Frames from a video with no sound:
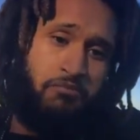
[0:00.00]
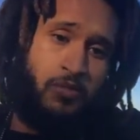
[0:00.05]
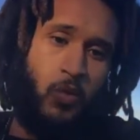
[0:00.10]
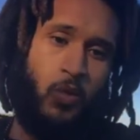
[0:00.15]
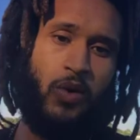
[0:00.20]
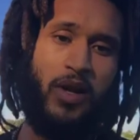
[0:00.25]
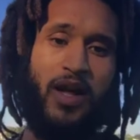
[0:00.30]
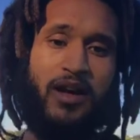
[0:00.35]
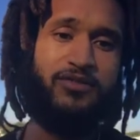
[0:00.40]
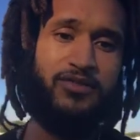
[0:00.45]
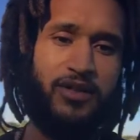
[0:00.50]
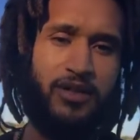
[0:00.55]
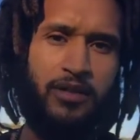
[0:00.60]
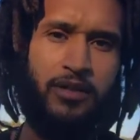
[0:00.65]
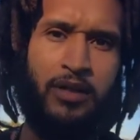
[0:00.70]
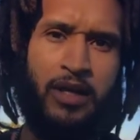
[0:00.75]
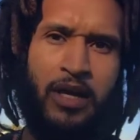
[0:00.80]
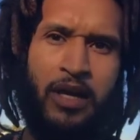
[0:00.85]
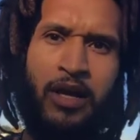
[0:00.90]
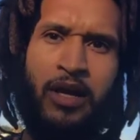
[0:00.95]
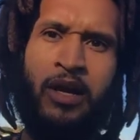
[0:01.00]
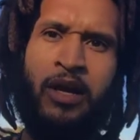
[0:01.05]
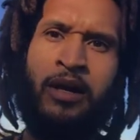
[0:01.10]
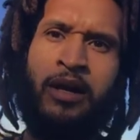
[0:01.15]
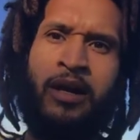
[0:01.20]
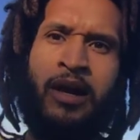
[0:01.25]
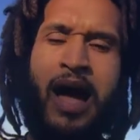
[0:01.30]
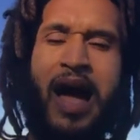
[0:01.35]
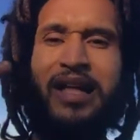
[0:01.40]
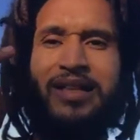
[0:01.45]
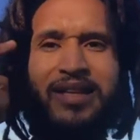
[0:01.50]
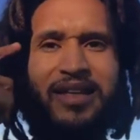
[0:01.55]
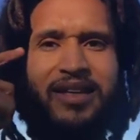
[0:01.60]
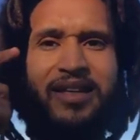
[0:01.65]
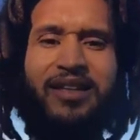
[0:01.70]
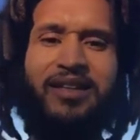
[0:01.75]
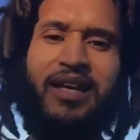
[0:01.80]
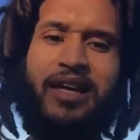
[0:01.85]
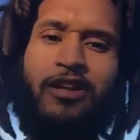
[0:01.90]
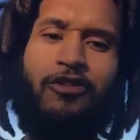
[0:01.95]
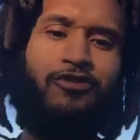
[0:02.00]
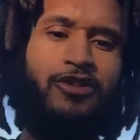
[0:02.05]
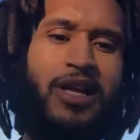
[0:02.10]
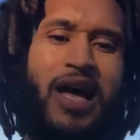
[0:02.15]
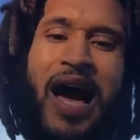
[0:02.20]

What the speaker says: Whatever. At the end of the day,